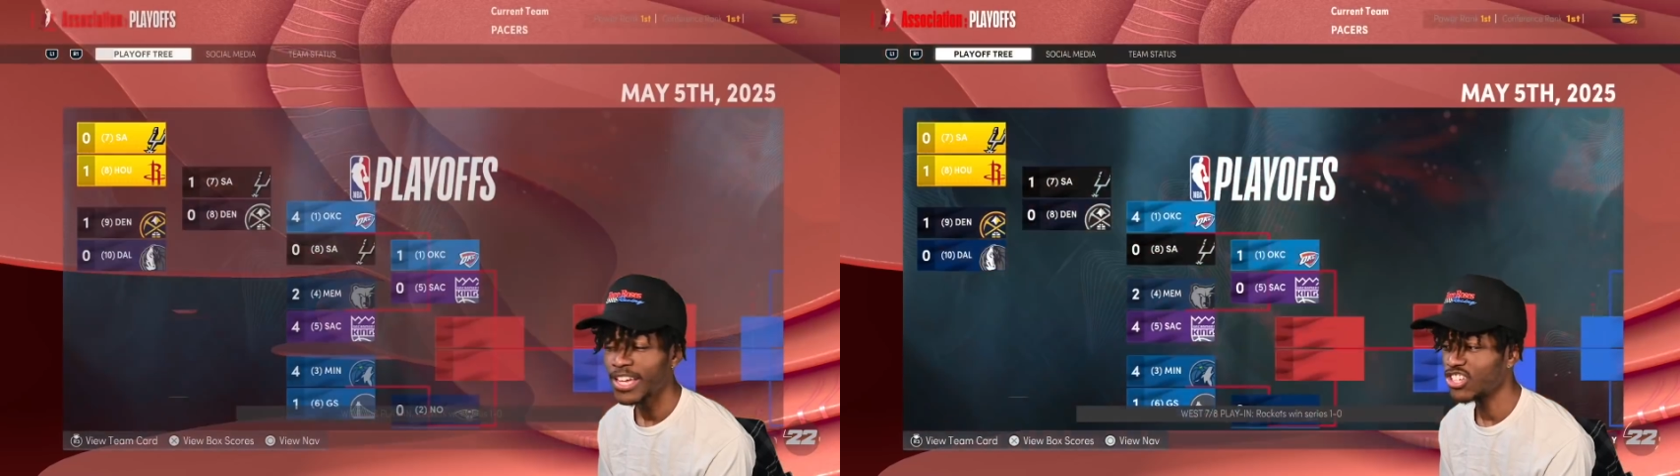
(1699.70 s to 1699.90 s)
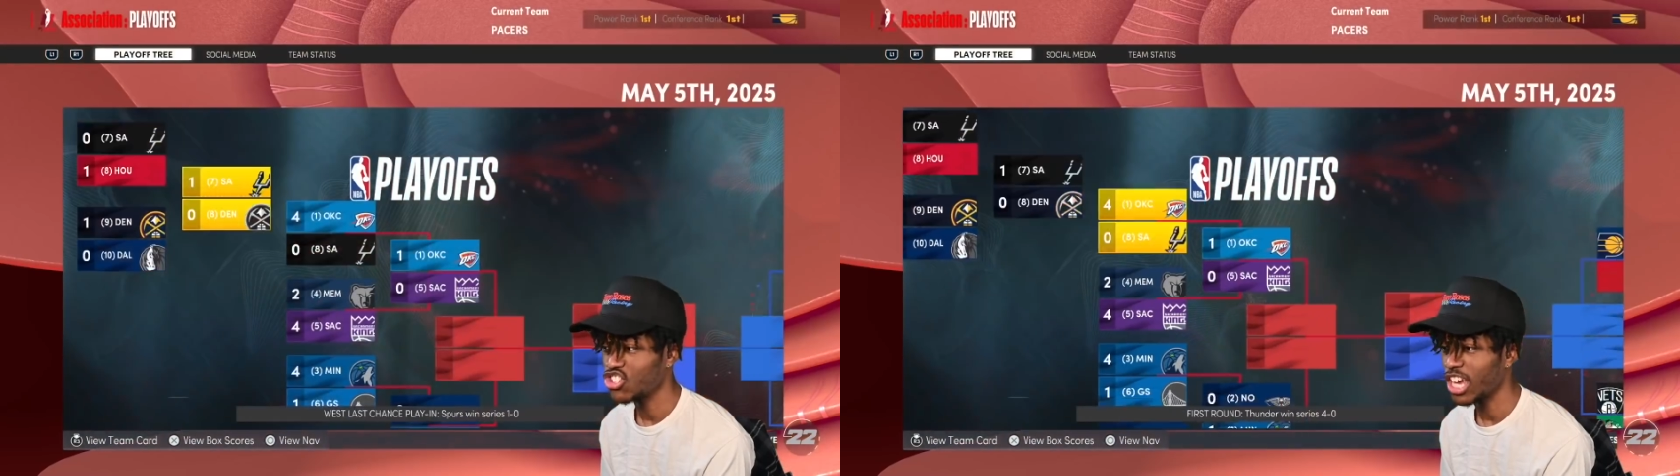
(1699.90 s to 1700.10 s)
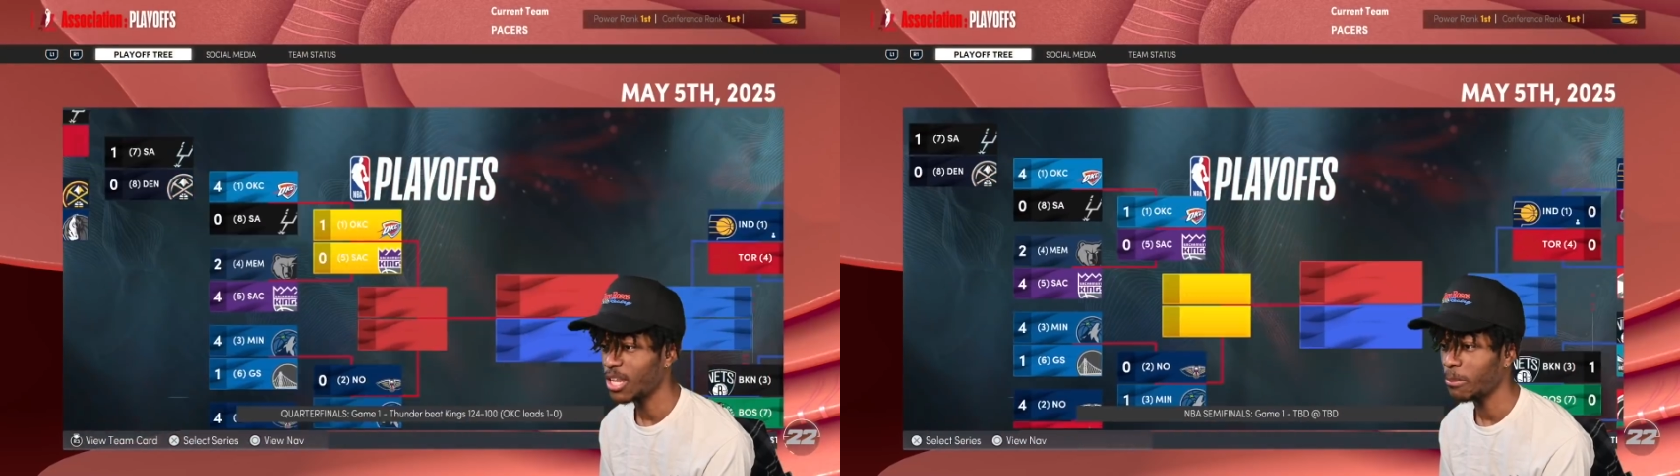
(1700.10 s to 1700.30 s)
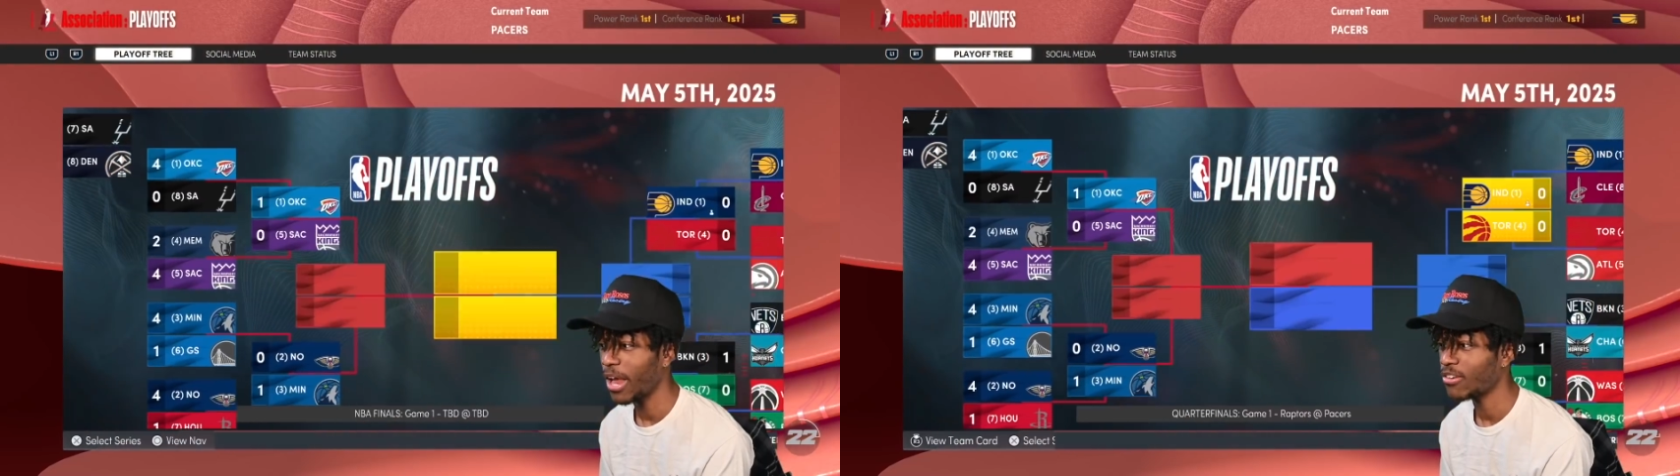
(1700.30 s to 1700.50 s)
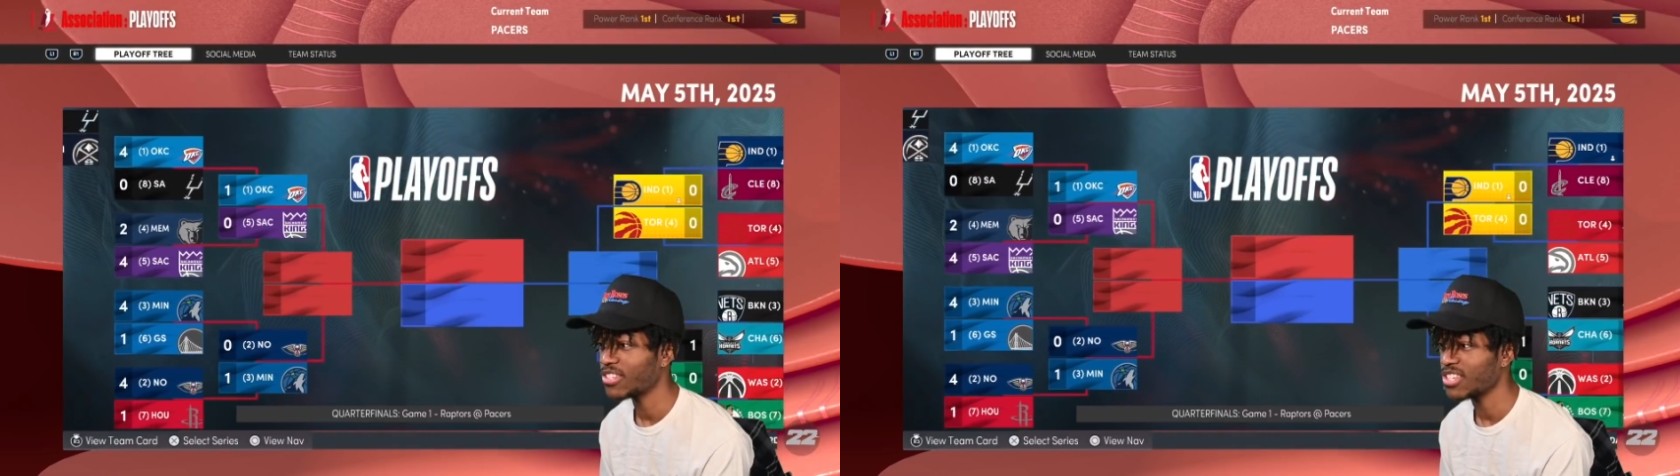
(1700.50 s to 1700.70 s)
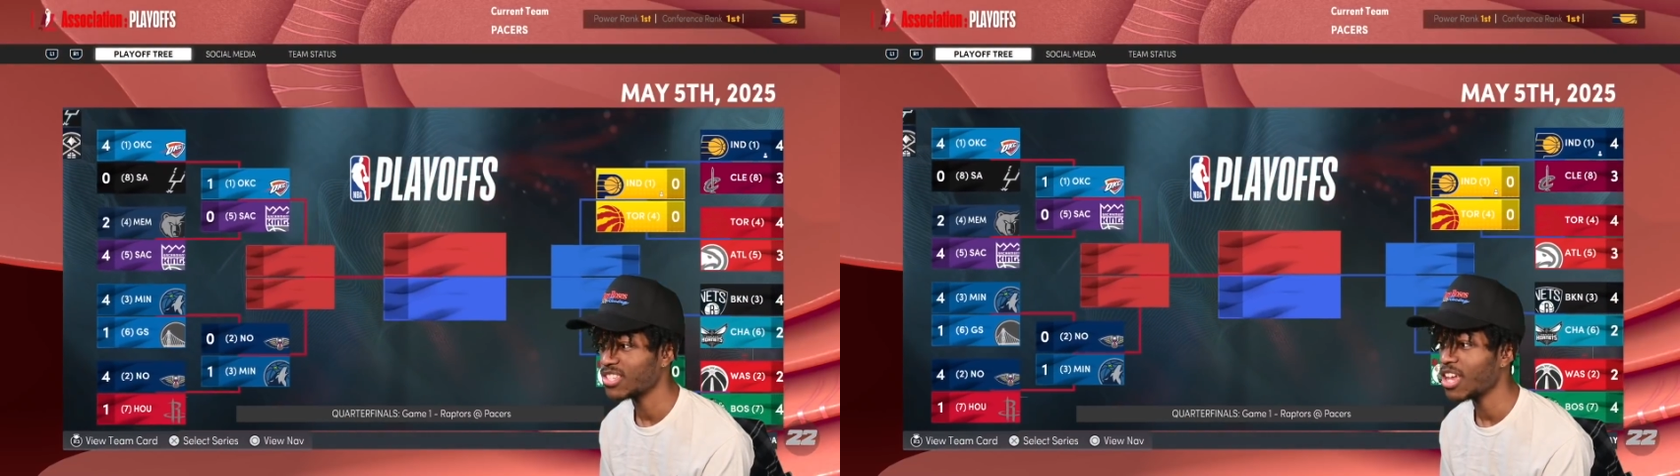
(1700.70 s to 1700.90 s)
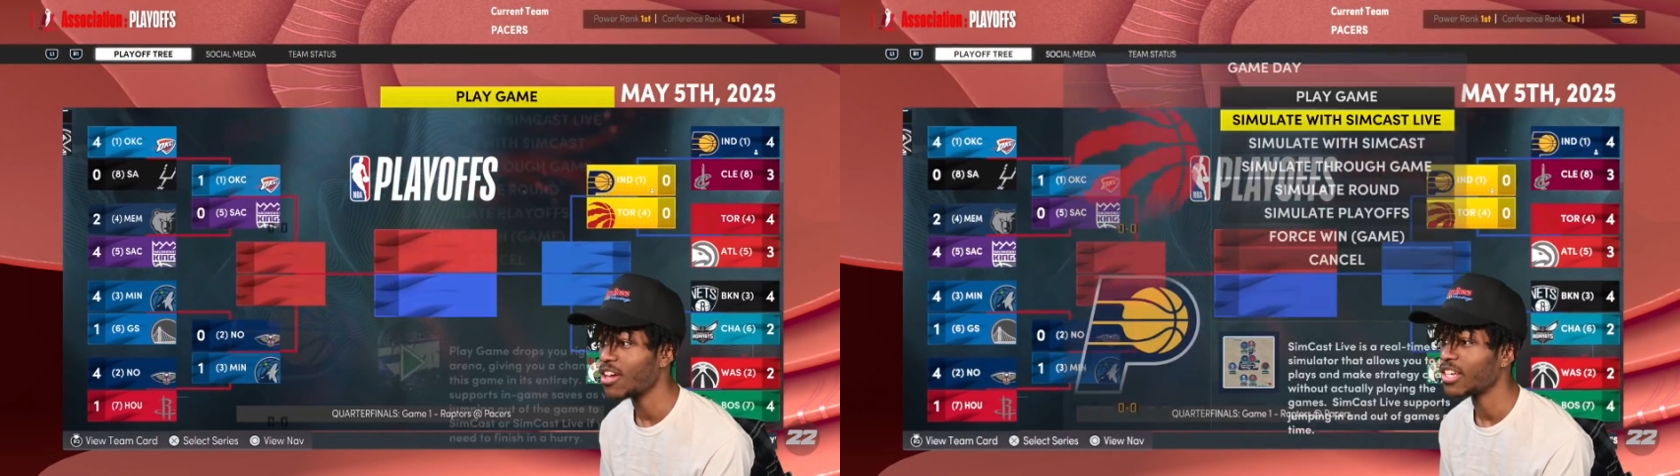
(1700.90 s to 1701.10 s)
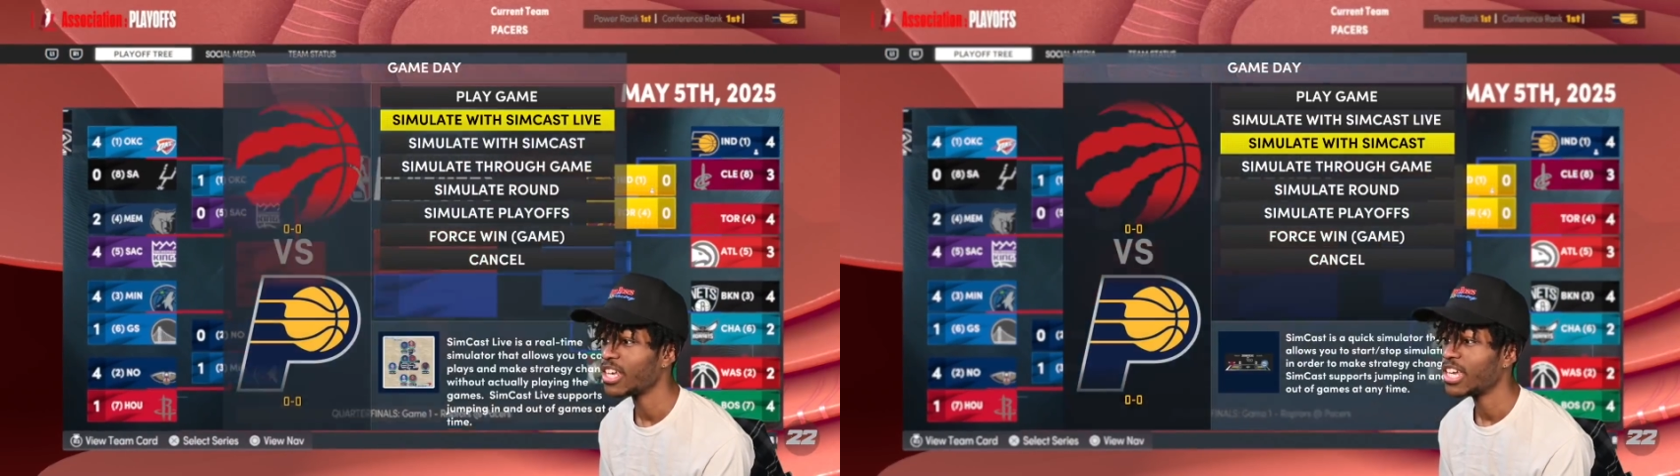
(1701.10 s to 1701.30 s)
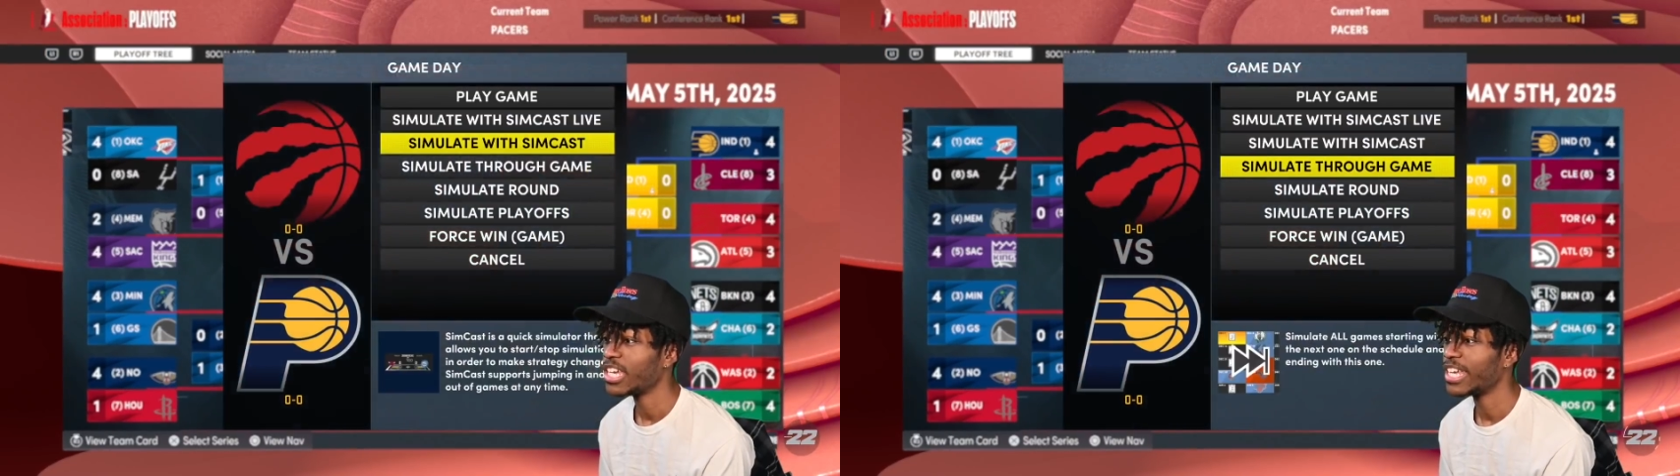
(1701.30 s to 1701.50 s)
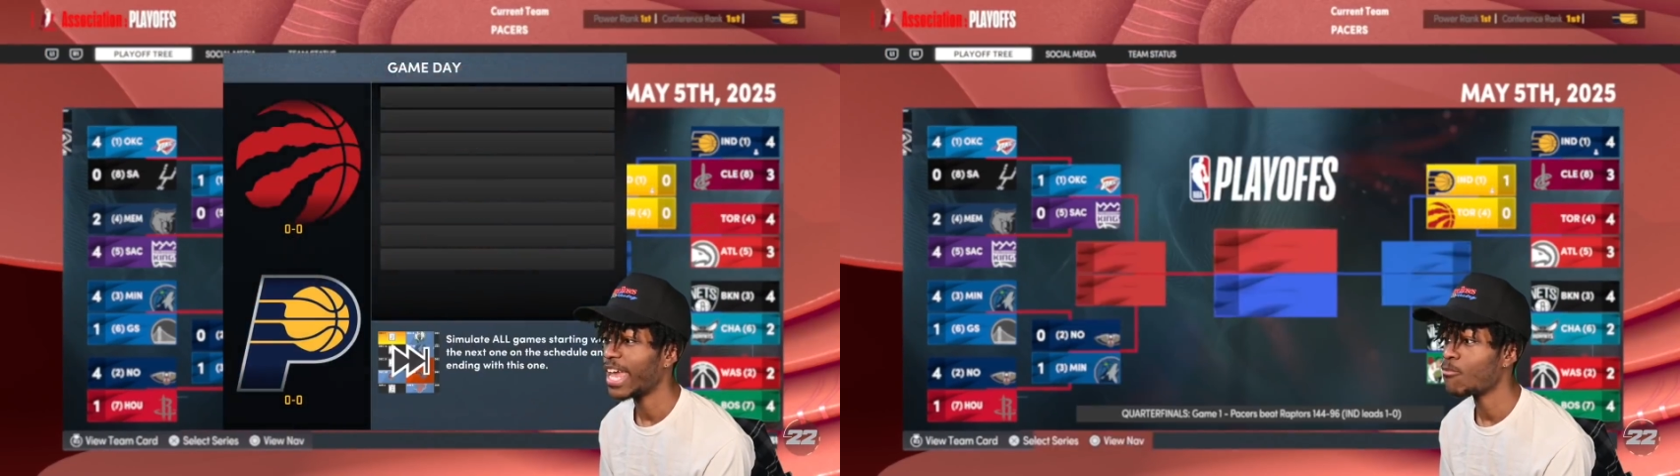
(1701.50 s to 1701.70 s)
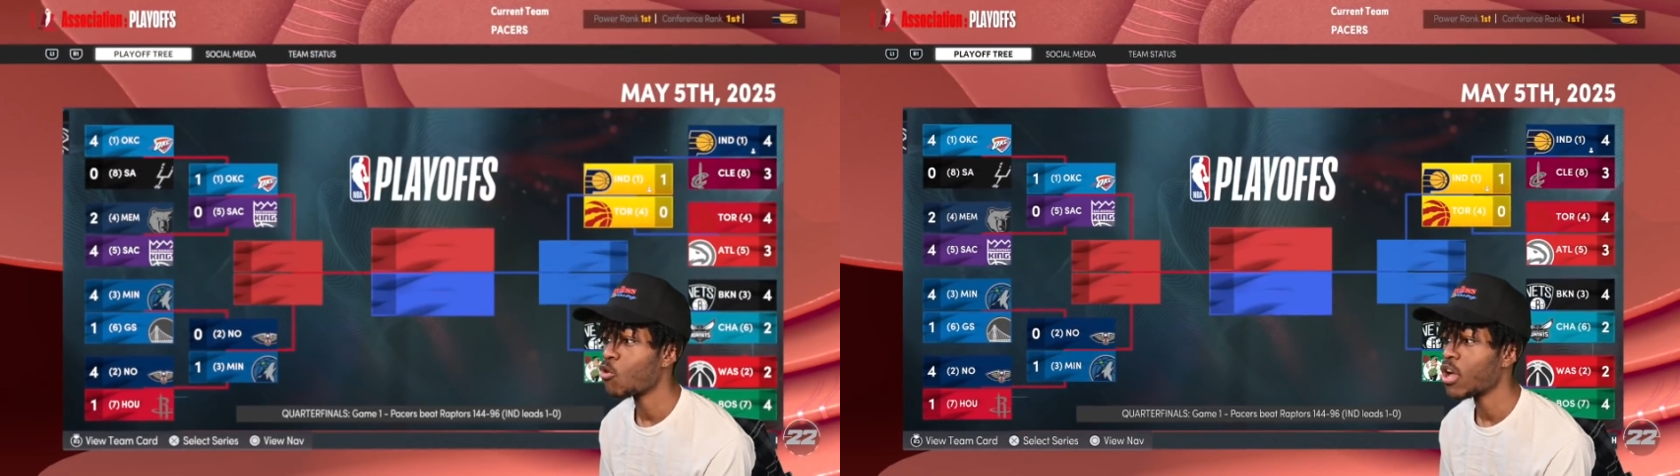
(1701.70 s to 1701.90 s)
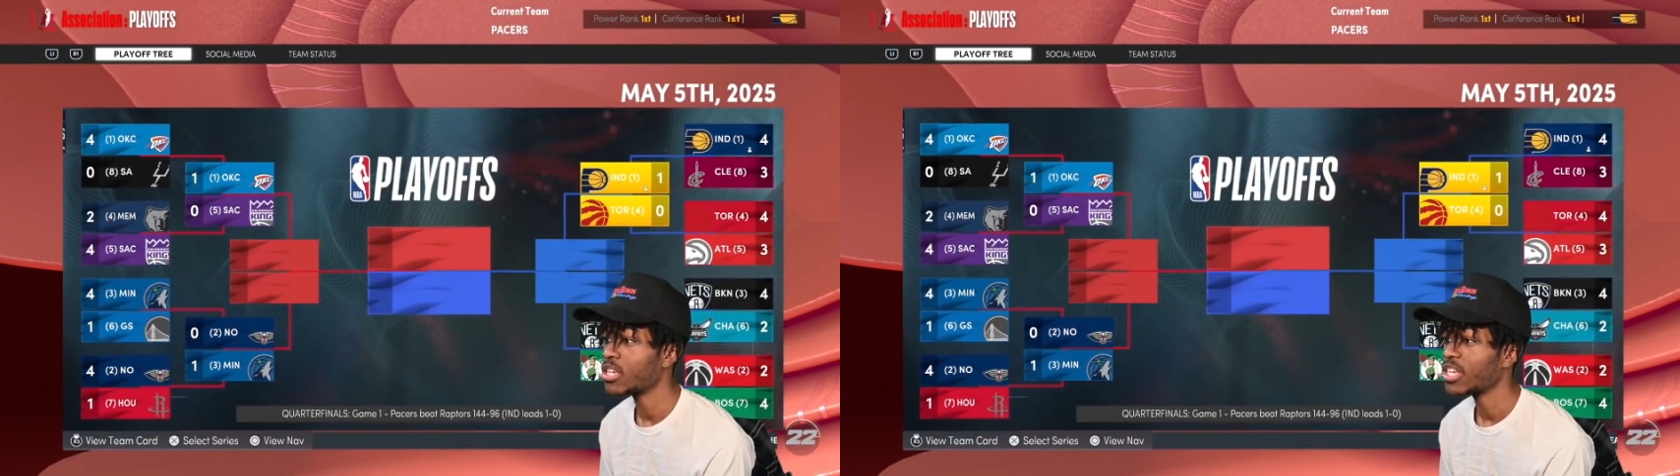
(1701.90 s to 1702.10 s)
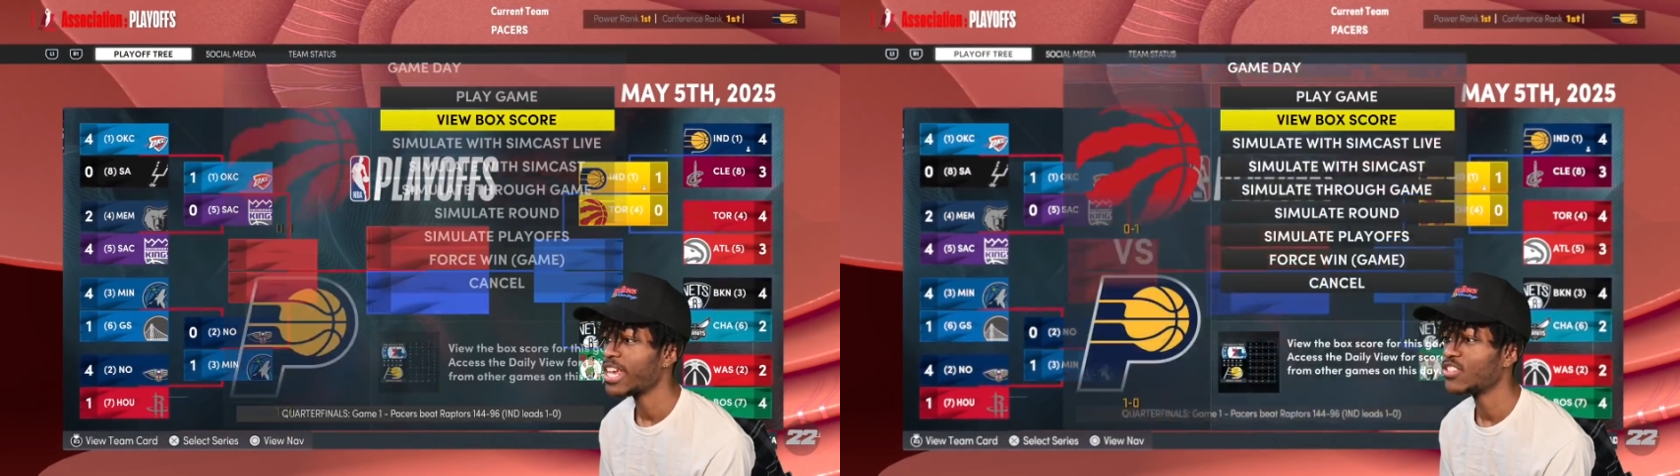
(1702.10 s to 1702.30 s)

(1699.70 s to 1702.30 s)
because Jaylen Brown is a stud. Game 1 is